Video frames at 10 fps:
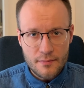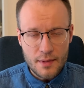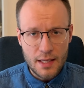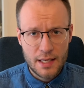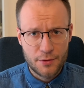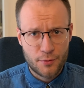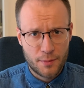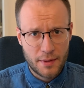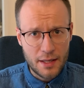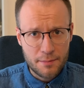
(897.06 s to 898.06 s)
And from
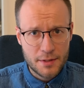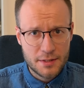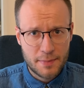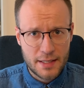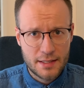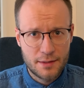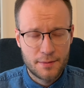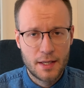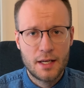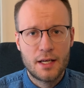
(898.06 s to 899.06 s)
that perspective,
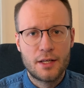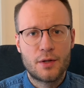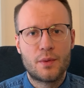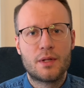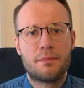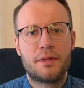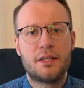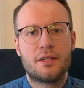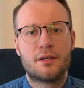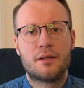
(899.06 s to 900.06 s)
you will
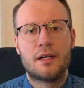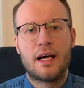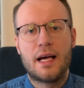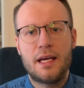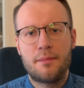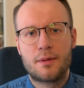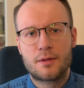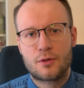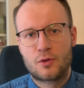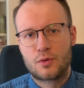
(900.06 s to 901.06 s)
be
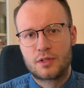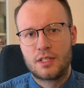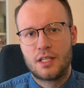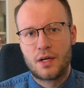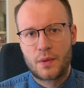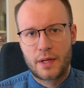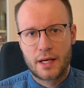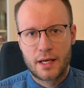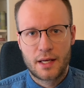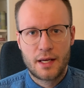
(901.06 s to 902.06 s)
able to see, okay,